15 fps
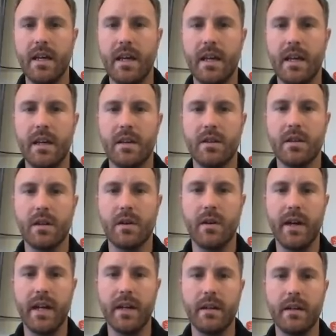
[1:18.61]
and the
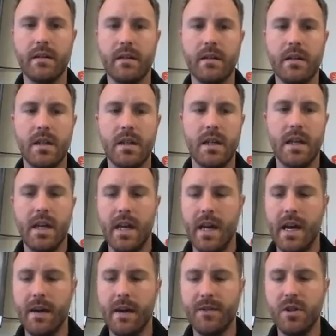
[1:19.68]
crayon.
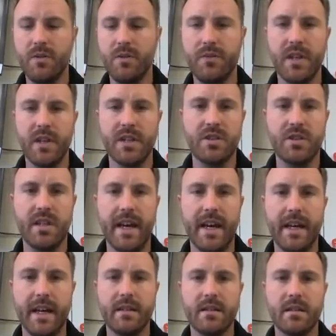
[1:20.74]
After you finished
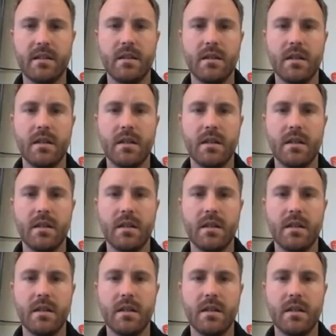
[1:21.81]
that,